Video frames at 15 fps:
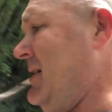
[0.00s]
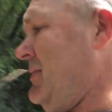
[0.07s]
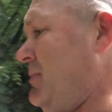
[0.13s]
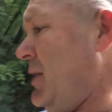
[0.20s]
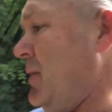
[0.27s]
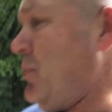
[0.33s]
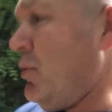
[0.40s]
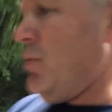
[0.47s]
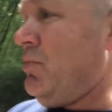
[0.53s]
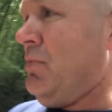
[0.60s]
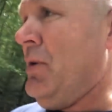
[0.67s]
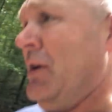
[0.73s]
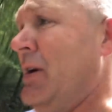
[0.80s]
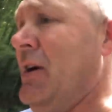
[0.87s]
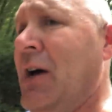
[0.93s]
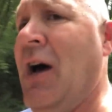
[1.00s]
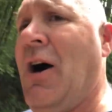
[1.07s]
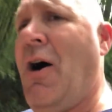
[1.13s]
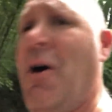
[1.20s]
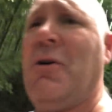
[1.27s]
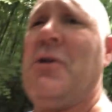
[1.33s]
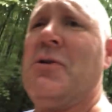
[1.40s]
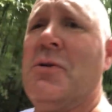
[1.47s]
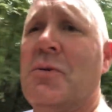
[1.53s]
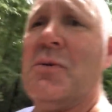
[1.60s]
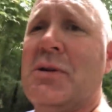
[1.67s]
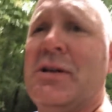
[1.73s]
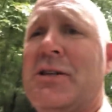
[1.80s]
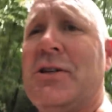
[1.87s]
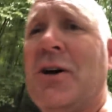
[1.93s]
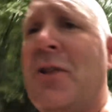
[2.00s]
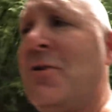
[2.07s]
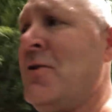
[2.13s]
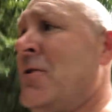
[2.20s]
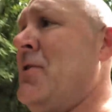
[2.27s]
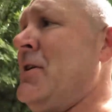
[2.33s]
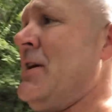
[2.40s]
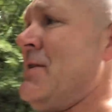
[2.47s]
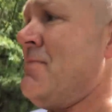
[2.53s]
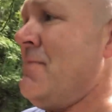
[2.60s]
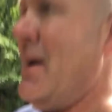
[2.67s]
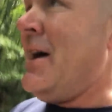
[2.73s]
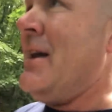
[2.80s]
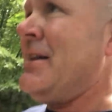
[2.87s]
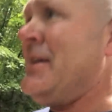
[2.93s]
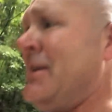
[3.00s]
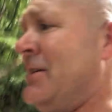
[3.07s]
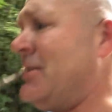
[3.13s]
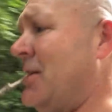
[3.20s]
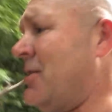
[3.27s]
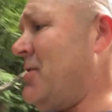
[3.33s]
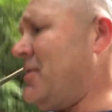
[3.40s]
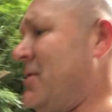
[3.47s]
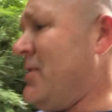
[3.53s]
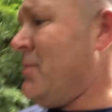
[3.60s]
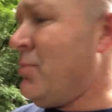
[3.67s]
people arguing with each other and getting mad at each other in the